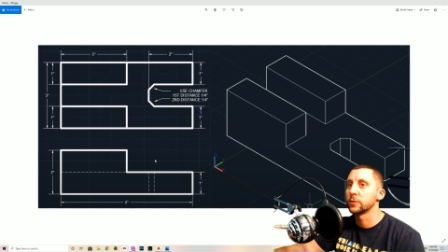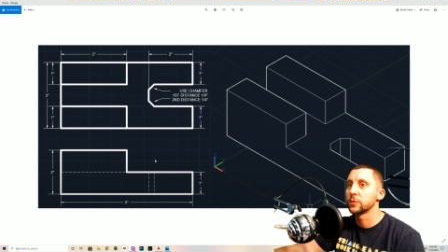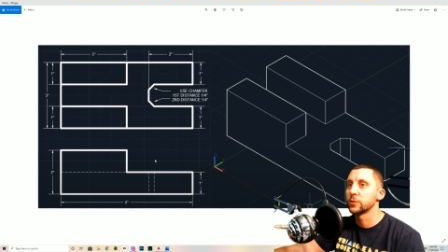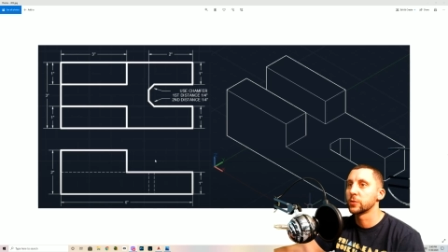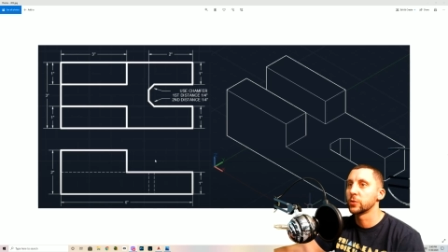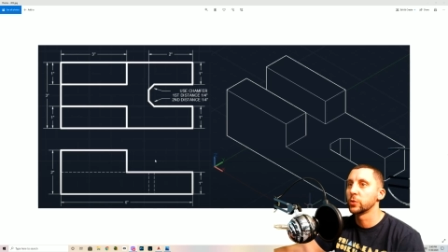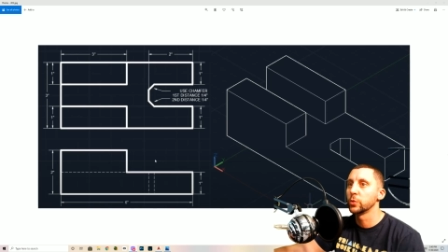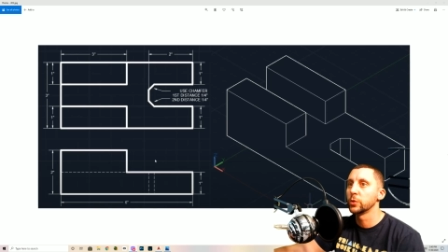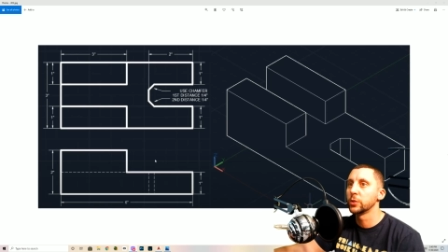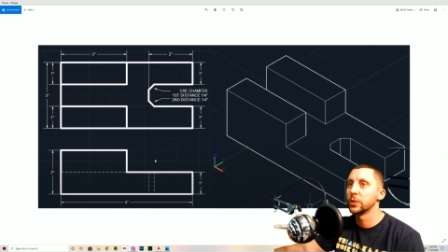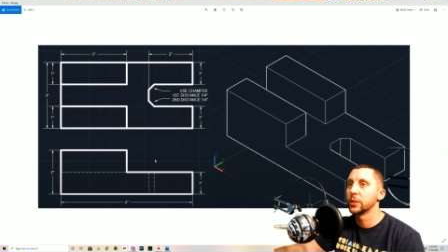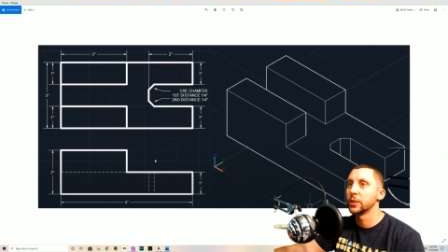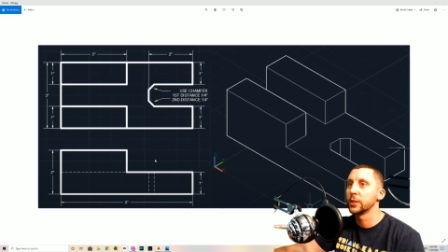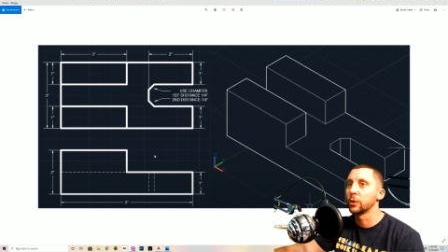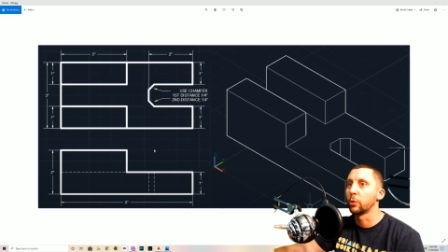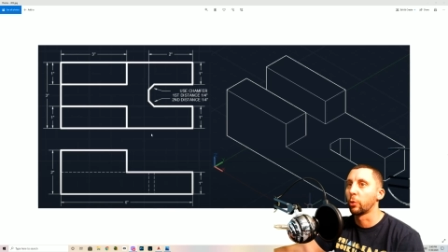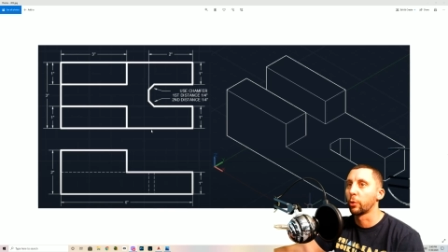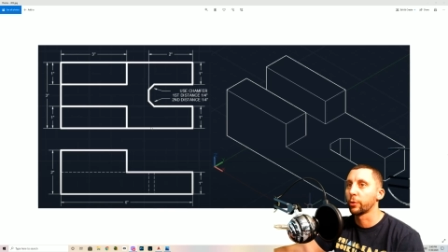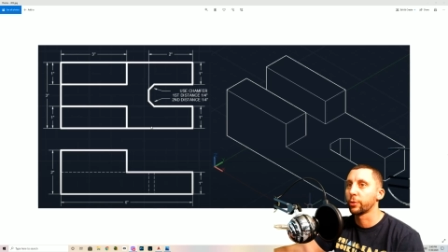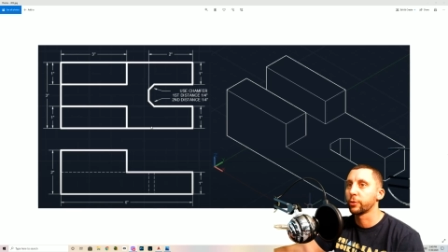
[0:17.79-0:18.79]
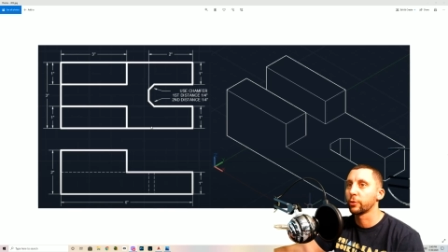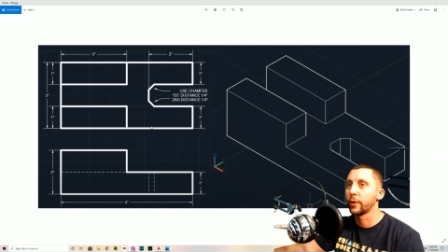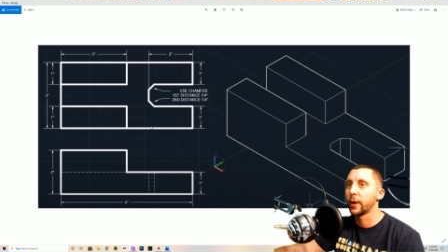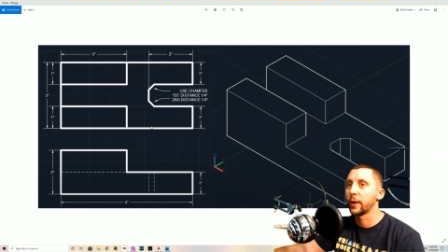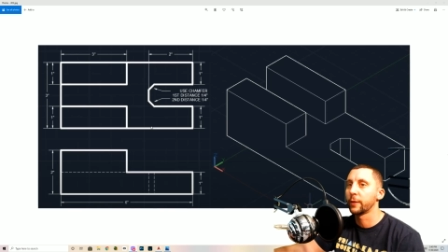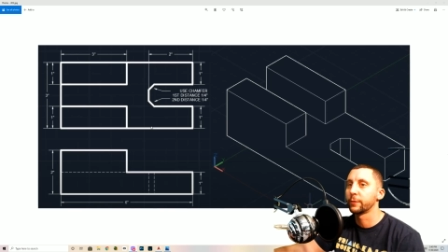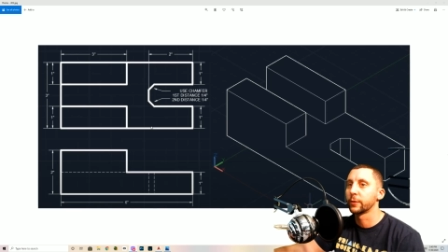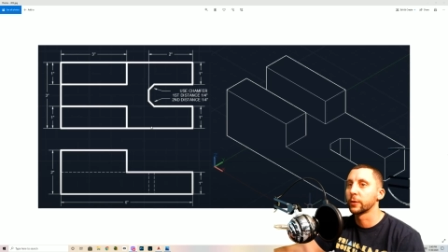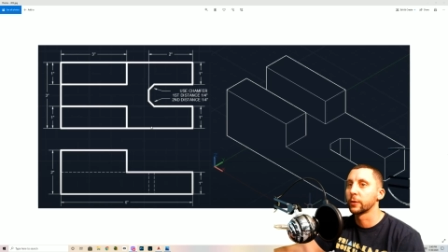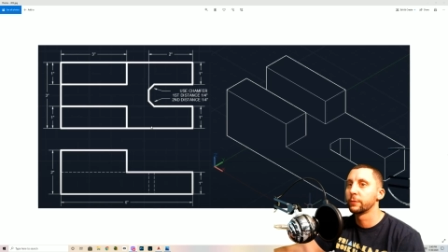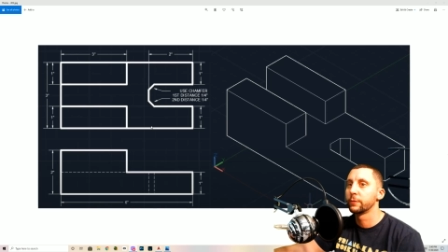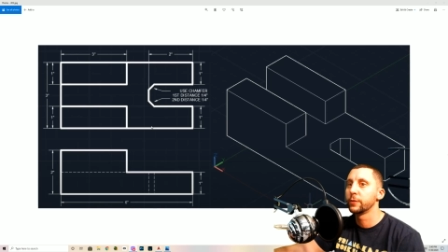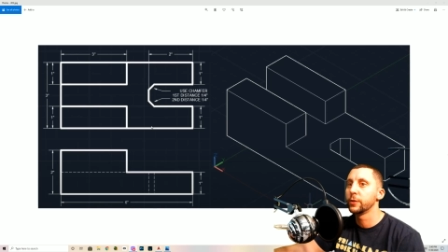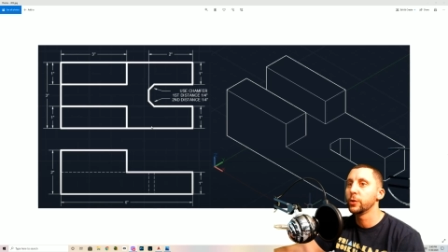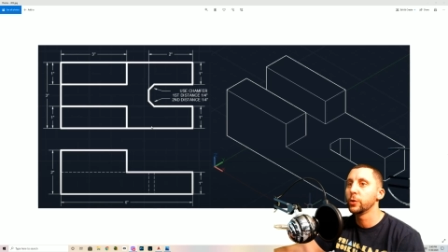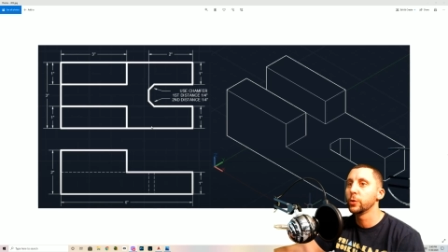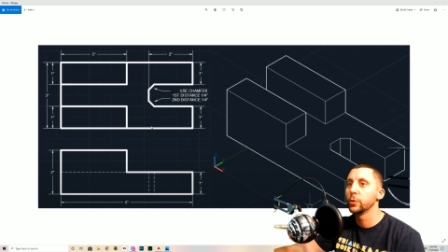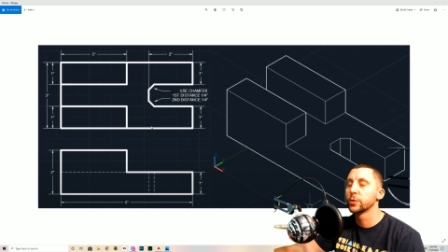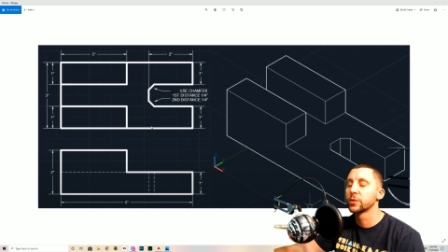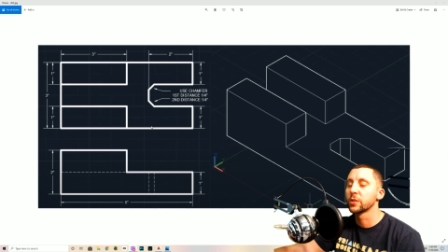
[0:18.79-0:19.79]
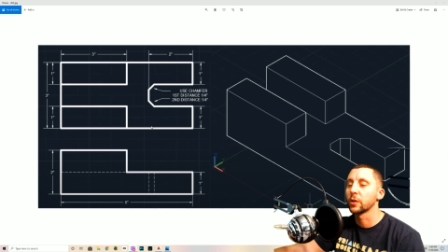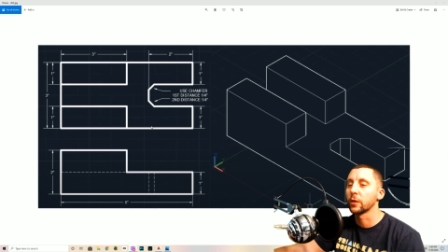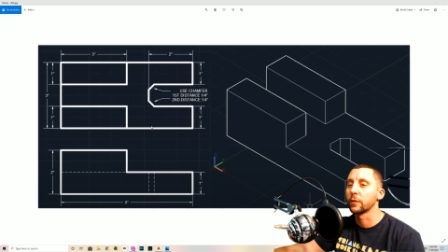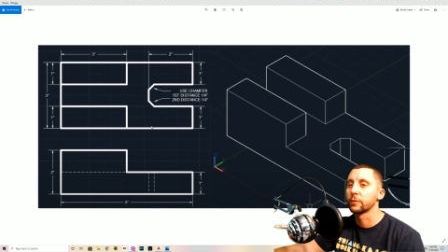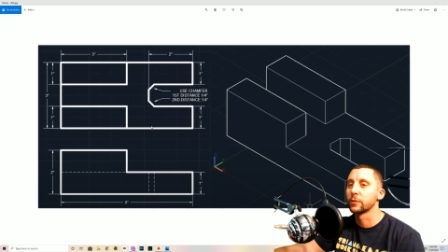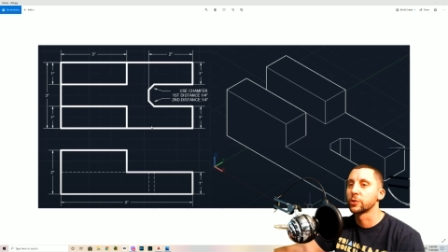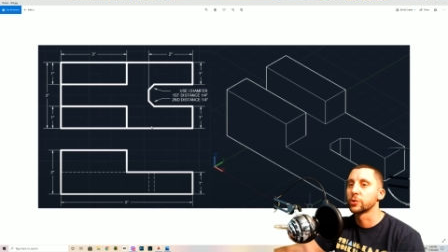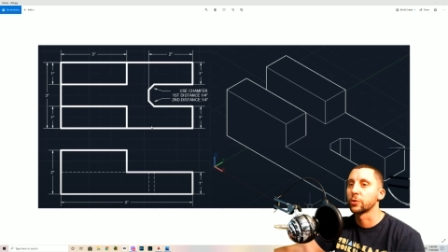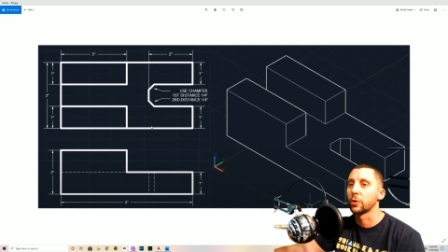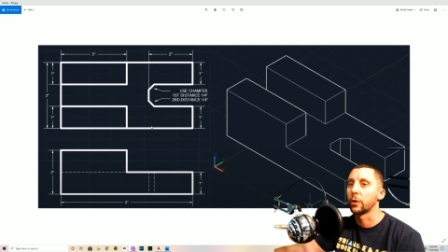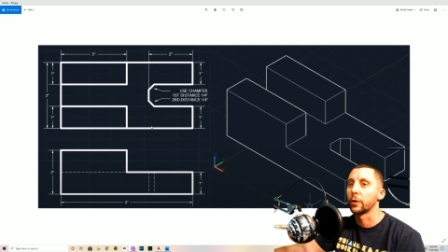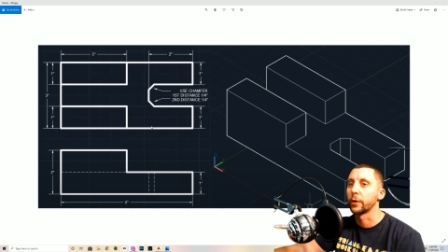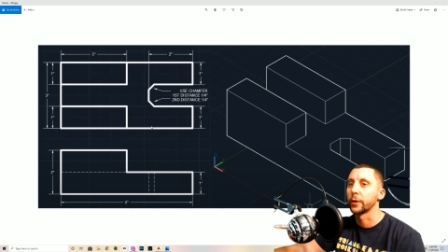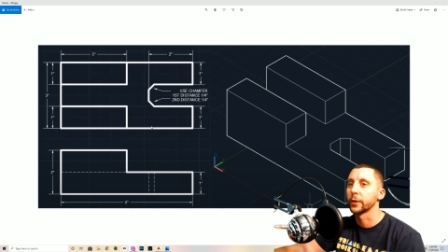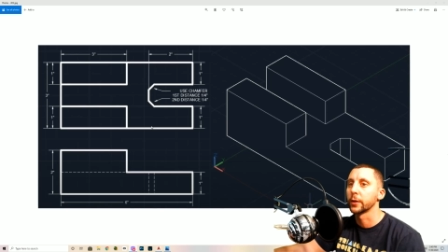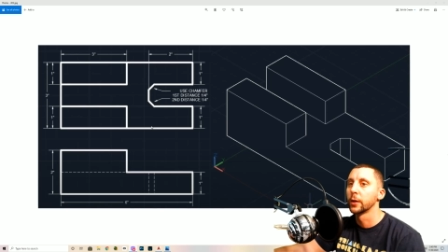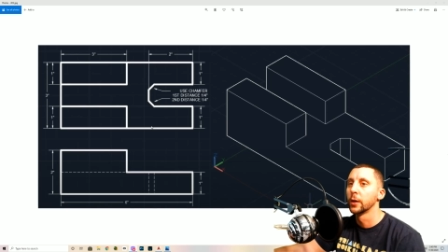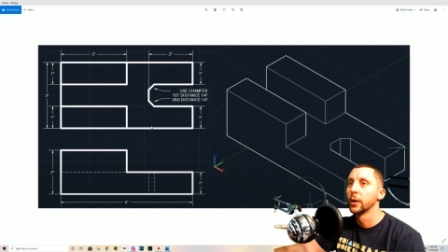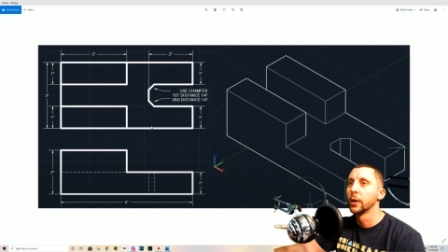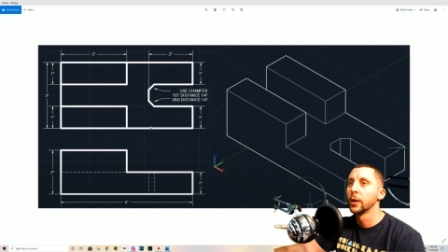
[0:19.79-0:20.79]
2D orthographic views of the drawing